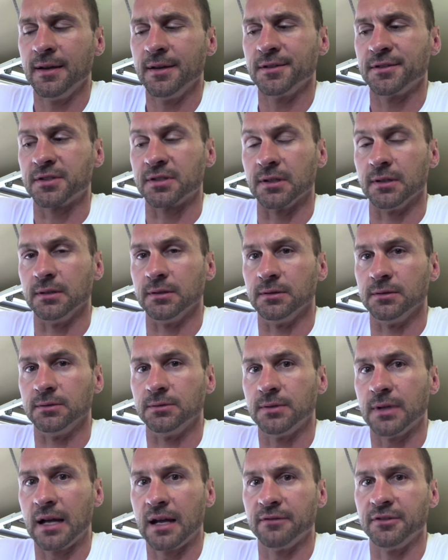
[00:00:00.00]
So
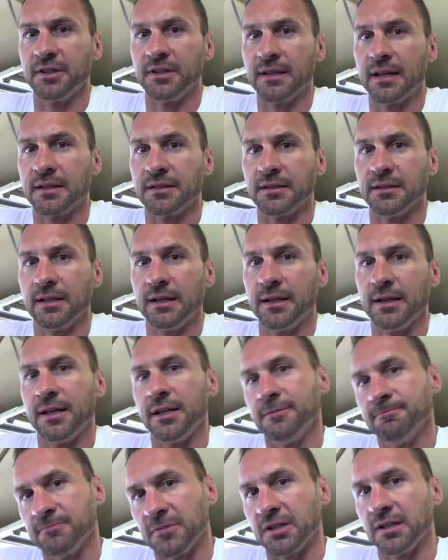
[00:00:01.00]
having that
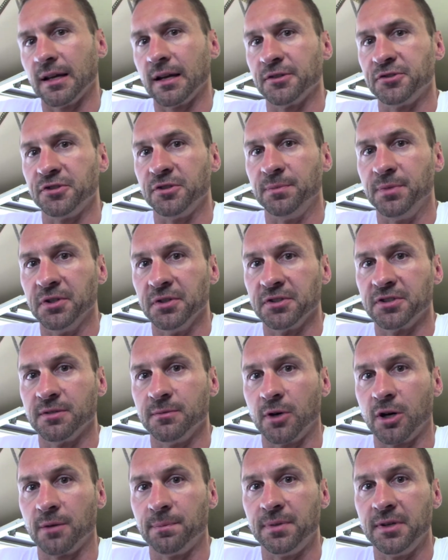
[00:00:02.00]
delay allows you to build some
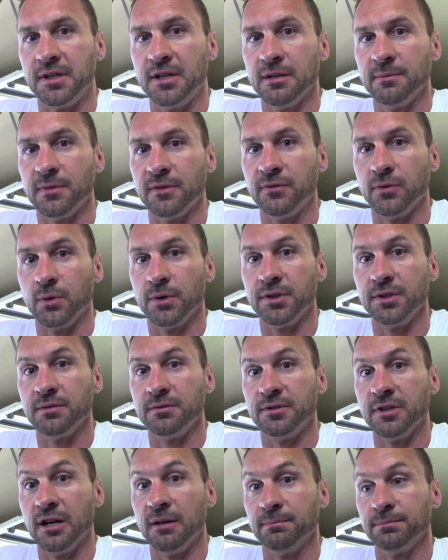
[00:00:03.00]
RPM before you
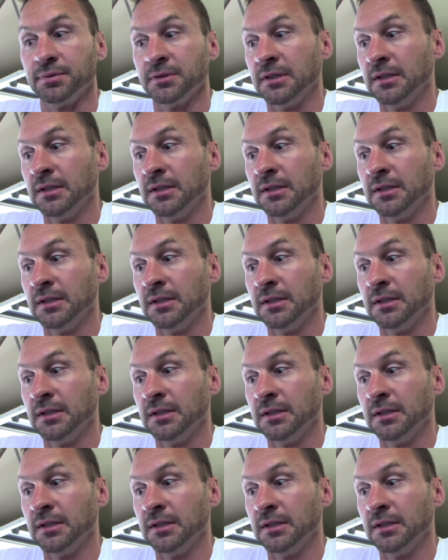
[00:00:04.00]
dump